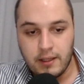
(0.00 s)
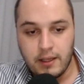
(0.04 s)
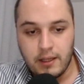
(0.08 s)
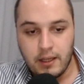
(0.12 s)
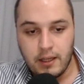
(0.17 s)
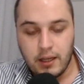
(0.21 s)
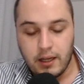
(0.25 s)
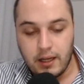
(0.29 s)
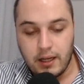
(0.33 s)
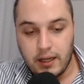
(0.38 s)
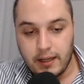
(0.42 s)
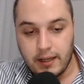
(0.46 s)

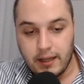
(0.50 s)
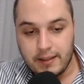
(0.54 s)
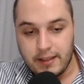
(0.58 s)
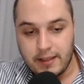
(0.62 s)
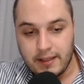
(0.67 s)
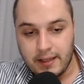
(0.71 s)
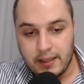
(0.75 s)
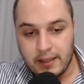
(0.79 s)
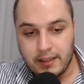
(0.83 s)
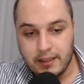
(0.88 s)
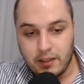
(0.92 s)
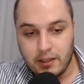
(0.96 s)
The
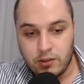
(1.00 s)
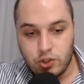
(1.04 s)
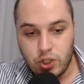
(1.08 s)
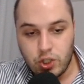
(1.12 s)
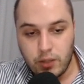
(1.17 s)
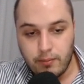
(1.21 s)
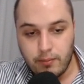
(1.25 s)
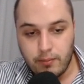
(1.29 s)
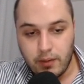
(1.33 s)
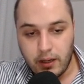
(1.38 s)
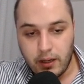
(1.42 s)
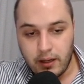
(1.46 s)
Nadal
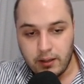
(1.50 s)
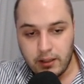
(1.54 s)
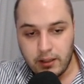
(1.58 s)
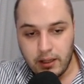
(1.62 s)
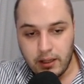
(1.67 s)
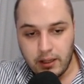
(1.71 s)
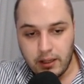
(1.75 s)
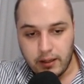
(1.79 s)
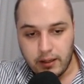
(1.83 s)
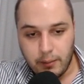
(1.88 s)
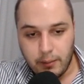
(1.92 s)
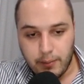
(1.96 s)
Shiba
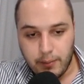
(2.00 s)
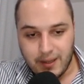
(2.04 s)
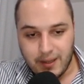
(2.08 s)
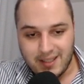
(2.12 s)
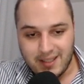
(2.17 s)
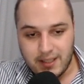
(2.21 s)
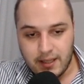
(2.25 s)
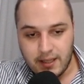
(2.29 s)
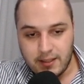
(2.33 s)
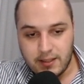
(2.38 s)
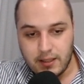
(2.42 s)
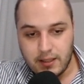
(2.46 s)

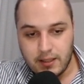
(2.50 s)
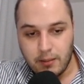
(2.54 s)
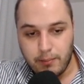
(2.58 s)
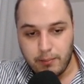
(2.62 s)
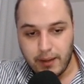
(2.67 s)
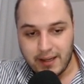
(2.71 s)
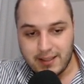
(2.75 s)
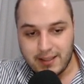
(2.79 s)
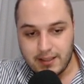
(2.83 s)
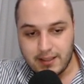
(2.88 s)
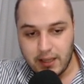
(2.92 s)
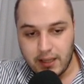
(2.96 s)
represents the
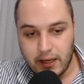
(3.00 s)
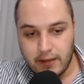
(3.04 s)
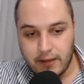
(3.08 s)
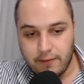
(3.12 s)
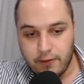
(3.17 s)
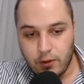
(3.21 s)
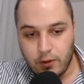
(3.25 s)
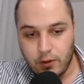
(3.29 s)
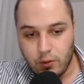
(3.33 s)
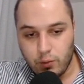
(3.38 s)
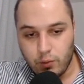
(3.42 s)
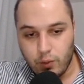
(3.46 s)
backside
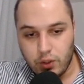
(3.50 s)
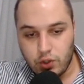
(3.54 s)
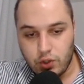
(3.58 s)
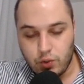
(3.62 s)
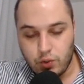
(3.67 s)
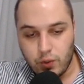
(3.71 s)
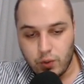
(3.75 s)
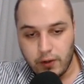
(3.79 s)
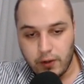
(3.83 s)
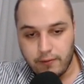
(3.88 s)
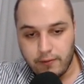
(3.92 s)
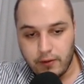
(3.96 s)
view, which
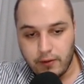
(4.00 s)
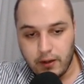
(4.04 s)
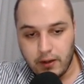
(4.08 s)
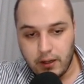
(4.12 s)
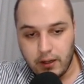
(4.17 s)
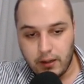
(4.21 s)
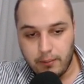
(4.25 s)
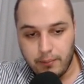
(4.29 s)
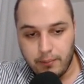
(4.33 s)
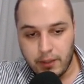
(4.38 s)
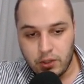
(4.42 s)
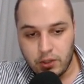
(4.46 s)
we've
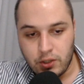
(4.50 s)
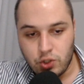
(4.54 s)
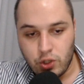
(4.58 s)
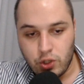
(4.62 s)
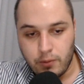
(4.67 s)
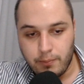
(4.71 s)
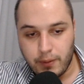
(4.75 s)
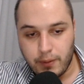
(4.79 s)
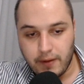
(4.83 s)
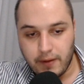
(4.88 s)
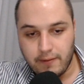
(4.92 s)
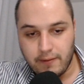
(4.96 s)

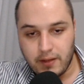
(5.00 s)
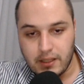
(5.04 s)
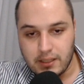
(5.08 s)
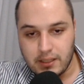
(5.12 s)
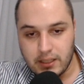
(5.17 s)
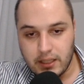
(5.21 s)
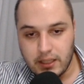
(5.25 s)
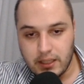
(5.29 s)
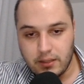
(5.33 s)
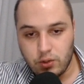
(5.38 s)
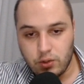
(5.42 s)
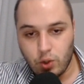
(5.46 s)
mentioned
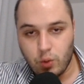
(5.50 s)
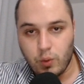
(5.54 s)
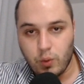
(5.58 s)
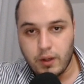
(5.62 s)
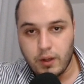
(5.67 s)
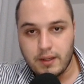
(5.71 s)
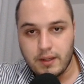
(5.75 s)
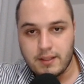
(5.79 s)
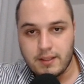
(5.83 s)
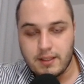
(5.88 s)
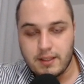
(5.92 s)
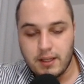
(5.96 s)
previously,
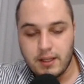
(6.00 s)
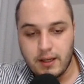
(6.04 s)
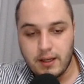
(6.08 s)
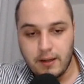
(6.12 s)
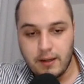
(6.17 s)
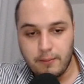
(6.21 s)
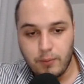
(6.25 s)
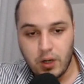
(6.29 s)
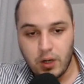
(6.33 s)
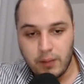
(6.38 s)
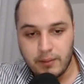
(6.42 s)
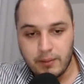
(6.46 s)
towards
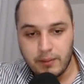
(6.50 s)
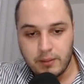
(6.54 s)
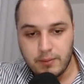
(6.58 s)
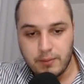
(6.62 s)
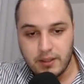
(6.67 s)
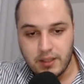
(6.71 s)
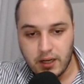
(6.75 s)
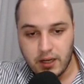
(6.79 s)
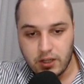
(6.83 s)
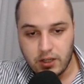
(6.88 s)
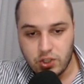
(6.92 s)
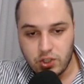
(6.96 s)
Mohammed
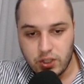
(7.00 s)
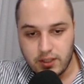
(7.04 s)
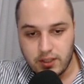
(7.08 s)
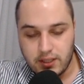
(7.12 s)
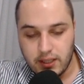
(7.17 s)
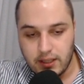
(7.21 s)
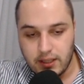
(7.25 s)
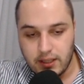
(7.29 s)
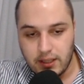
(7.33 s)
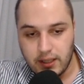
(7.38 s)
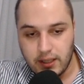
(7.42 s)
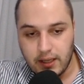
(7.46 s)
bin Rashid
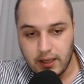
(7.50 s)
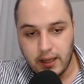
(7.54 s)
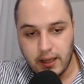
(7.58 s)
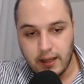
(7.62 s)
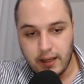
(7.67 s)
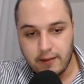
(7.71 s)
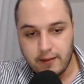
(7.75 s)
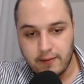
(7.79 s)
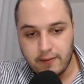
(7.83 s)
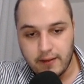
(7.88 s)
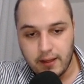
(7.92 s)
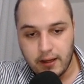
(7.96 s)
City
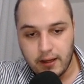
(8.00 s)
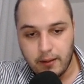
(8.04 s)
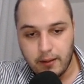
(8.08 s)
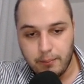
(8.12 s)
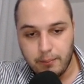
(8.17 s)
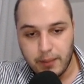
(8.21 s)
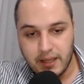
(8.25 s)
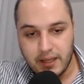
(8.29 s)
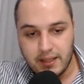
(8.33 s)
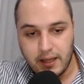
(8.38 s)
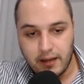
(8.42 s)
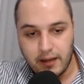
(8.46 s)
and
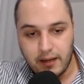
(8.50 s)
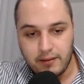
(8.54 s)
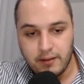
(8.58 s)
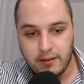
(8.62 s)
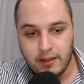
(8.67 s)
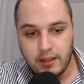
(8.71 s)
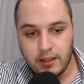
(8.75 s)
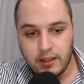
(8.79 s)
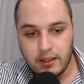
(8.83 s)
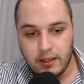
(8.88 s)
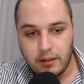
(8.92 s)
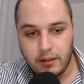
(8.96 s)
Meydan,
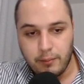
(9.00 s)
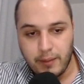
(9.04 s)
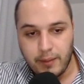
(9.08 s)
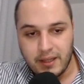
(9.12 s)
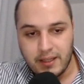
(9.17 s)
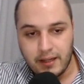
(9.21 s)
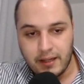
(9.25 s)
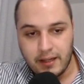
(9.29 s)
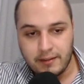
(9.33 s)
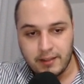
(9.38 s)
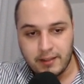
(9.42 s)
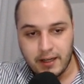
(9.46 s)
the
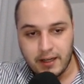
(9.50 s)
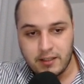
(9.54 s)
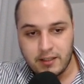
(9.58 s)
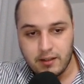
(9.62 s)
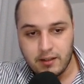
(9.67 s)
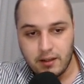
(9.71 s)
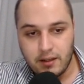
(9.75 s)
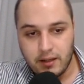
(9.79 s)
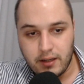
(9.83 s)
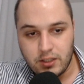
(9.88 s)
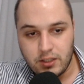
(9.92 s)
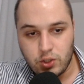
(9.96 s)
Meydan
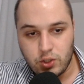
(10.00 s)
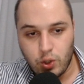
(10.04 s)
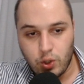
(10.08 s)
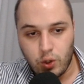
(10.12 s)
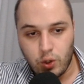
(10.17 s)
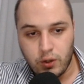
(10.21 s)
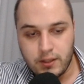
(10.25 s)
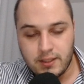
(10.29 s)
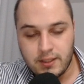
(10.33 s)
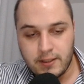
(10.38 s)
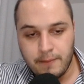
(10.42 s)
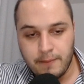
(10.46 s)

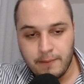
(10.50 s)
Racecourse,